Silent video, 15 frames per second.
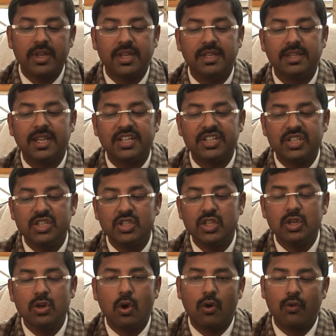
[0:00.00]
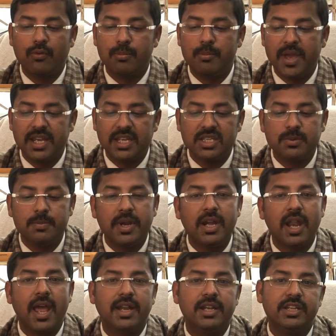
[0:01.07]
in the teaching of management
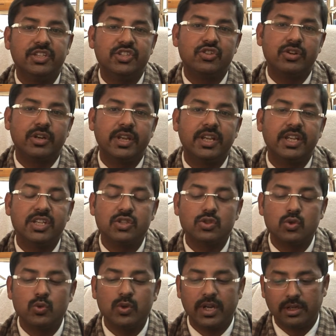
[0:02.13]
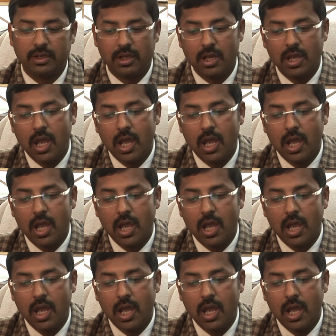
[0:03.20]
and engineering student.